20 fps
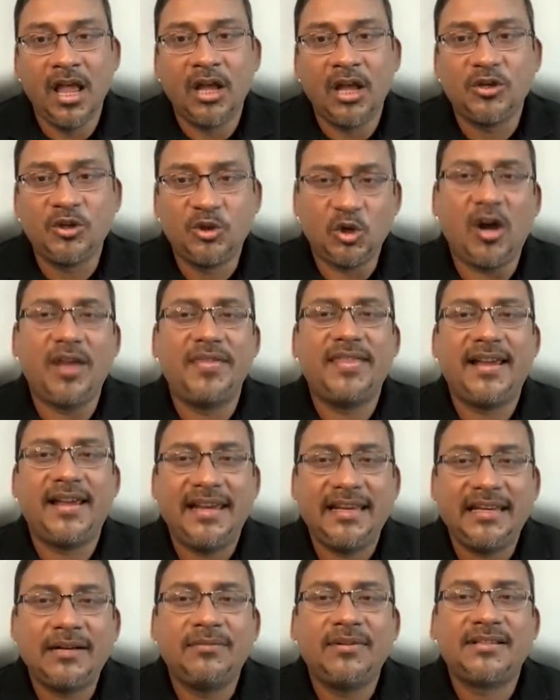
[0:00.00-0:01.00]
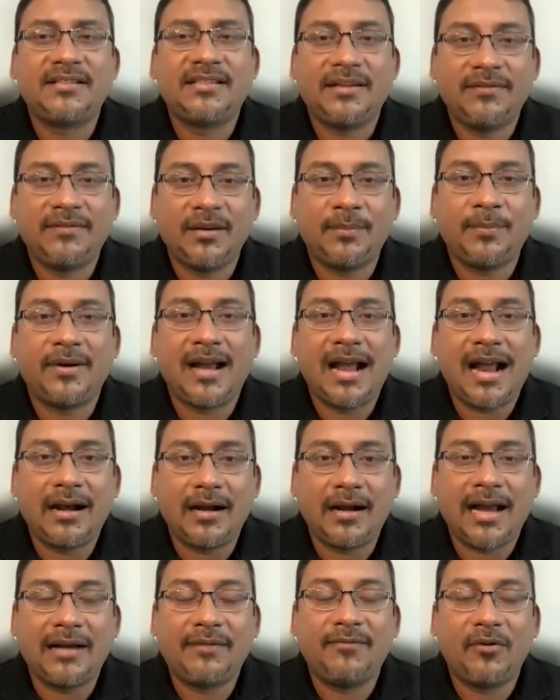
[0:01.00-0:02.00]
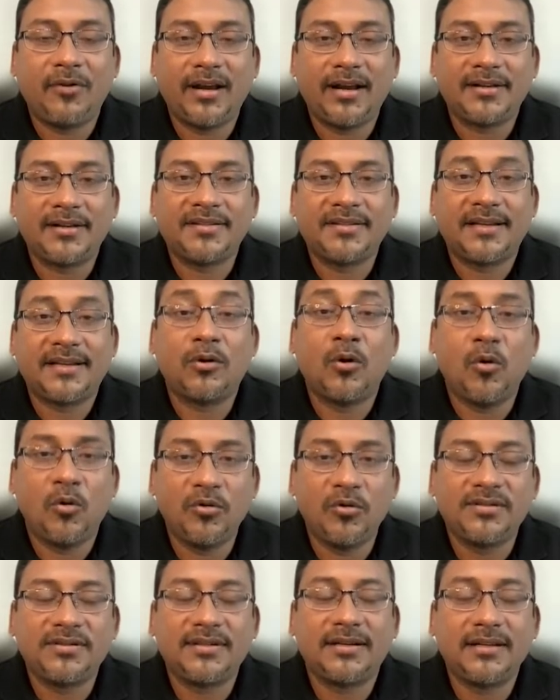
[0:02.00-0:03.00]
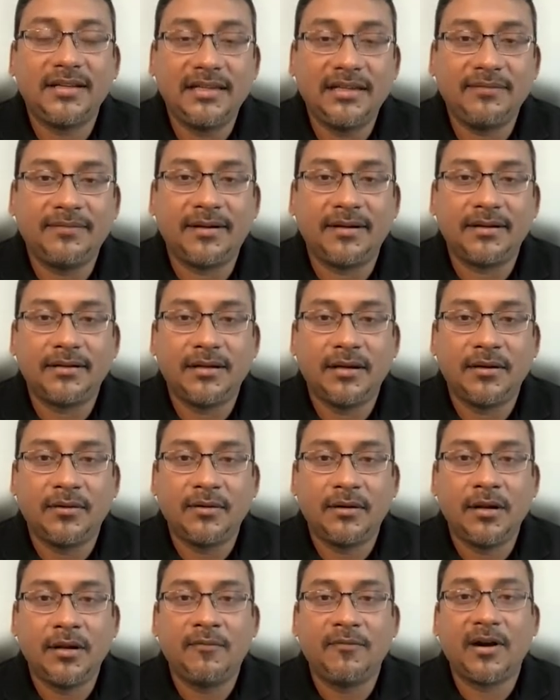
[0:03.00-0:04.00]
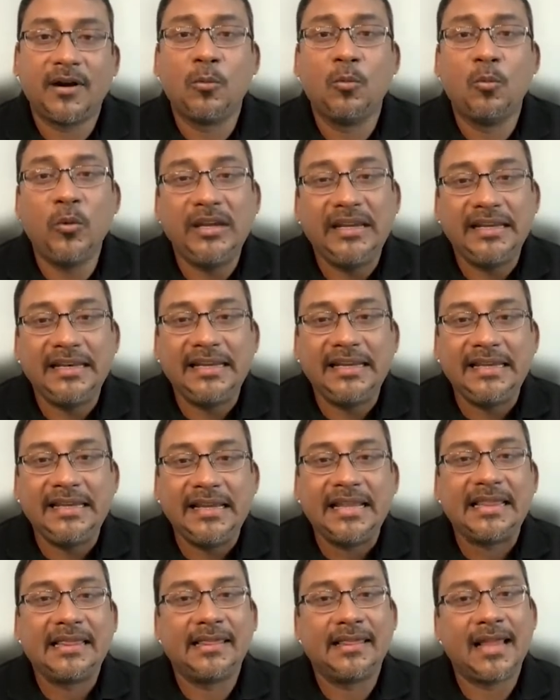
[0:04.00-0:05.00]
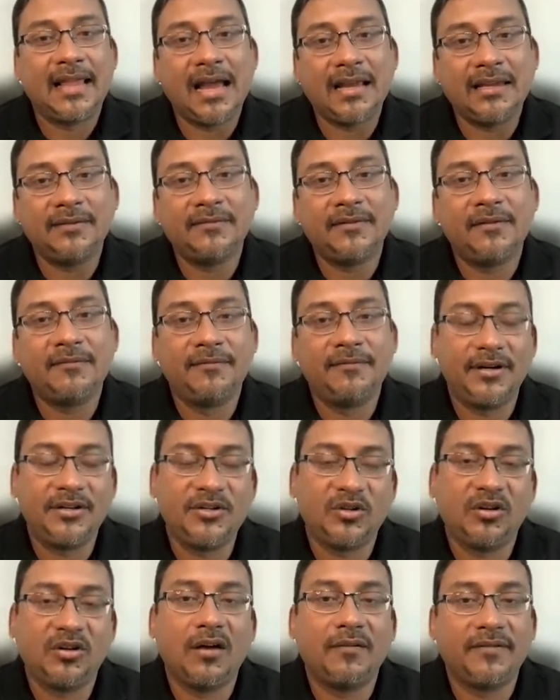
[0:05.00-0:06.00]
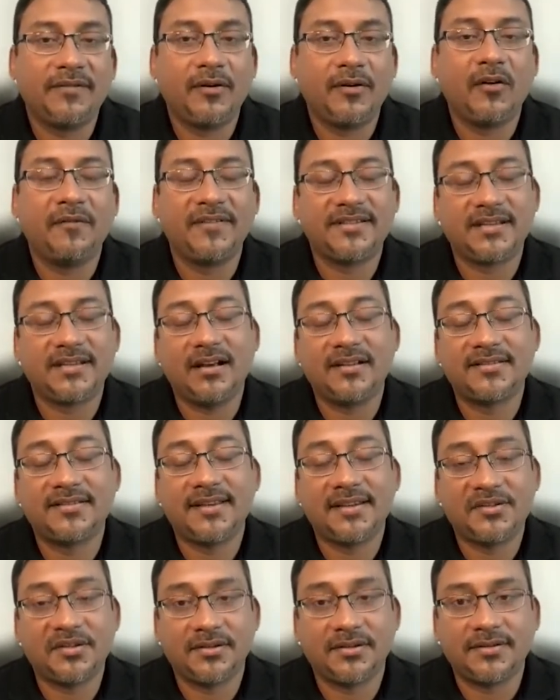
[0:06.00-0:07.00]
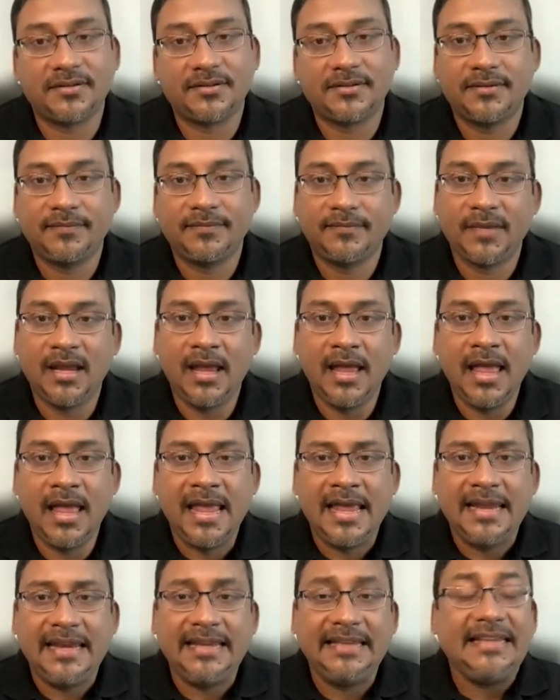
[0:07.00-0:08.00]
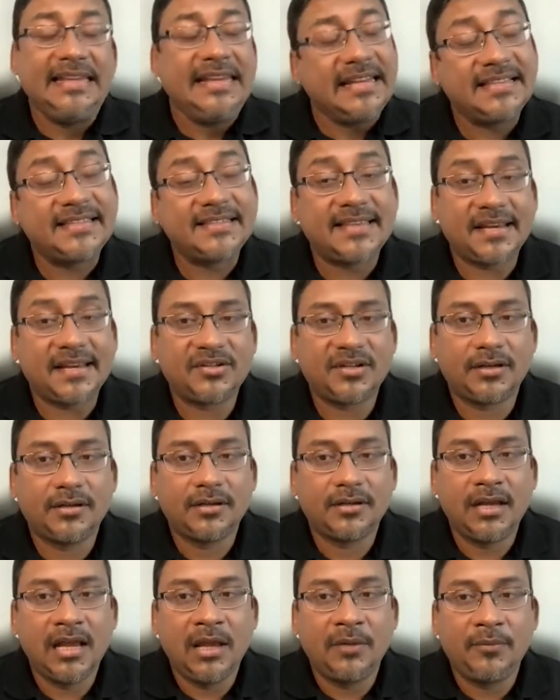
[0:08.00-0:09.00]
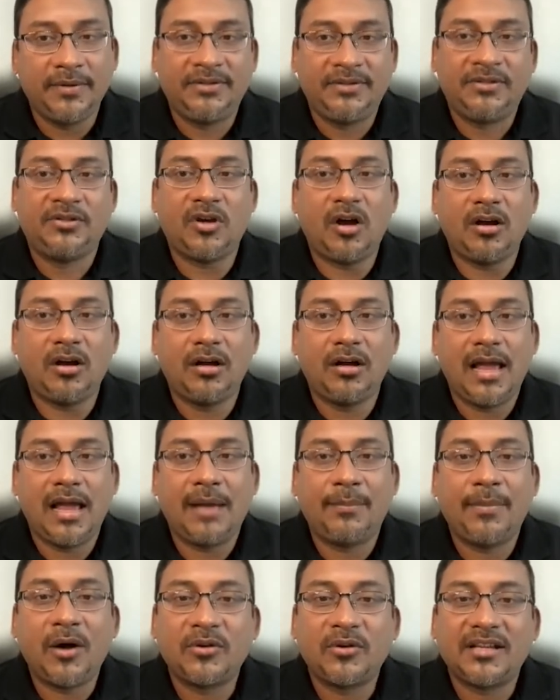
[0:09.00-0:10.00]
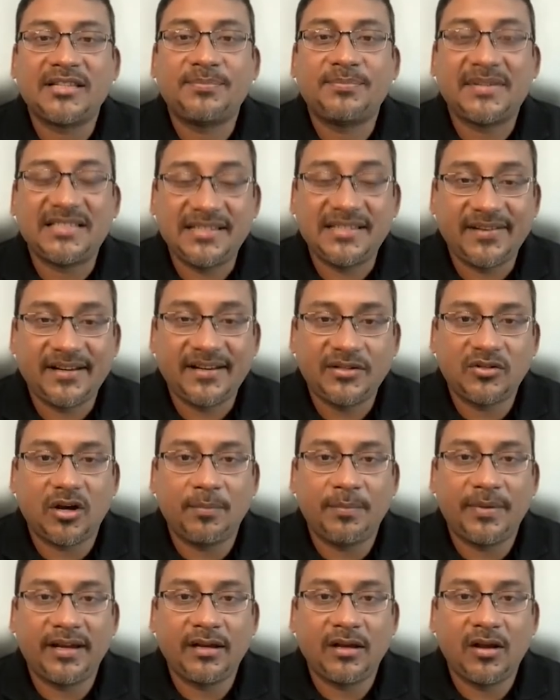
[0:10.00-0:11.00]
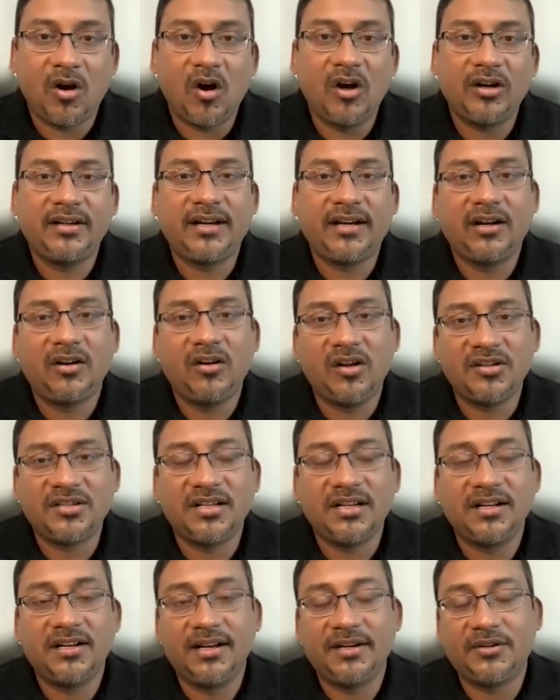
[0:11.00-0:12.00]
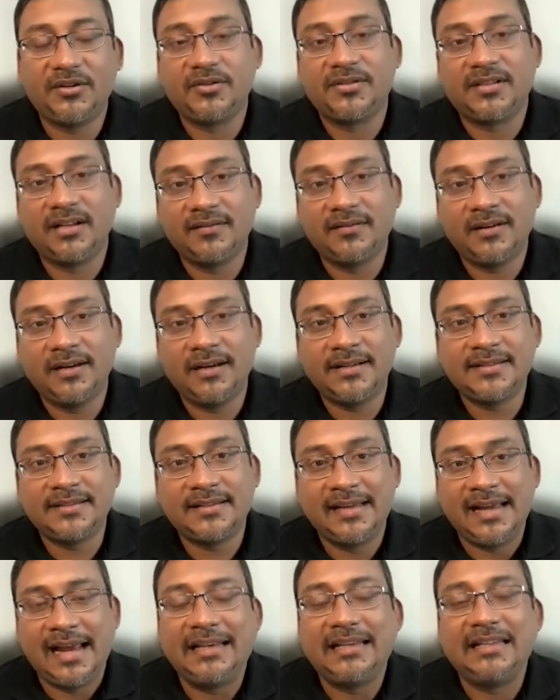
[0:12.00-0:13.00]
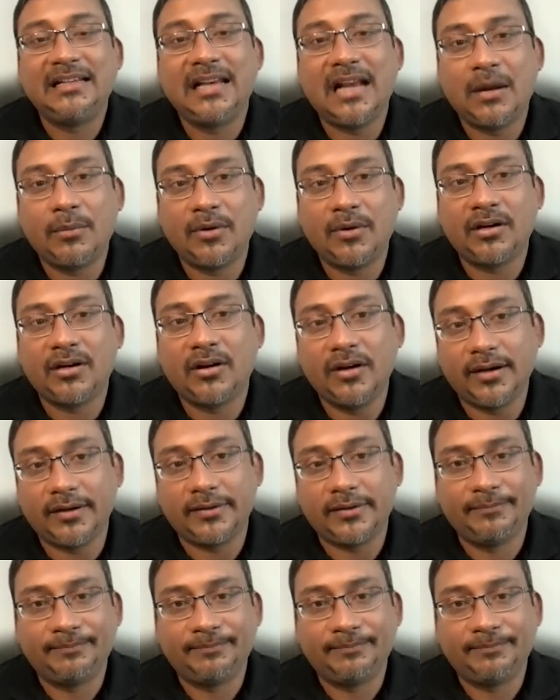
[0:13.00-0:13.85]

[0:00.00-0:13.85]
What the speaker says: Join the AWS developer advocates that host that event for a weekly live virtual office hour sessions. In each session, we talk about a specific topic or technology related to serverless and elaborate on it.